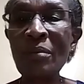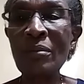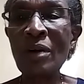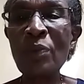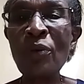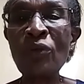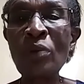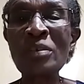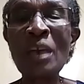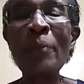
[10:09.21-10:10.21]
people from
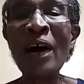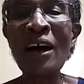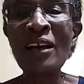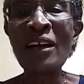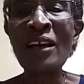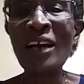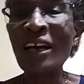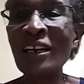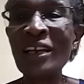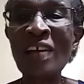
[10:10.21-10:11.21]
Japan and
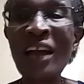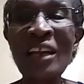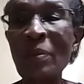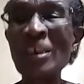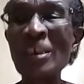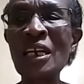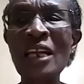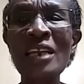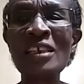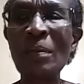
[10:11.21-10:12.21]
China, particularly
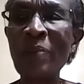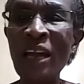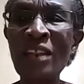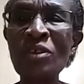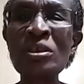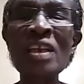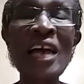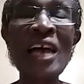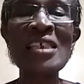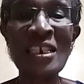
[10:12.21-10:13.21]
Japan. Those
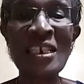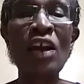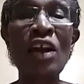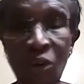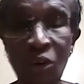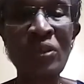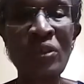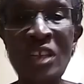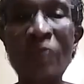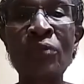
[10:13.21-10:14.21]
guys eat a lot of
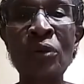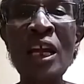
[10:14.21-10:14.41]
seafood.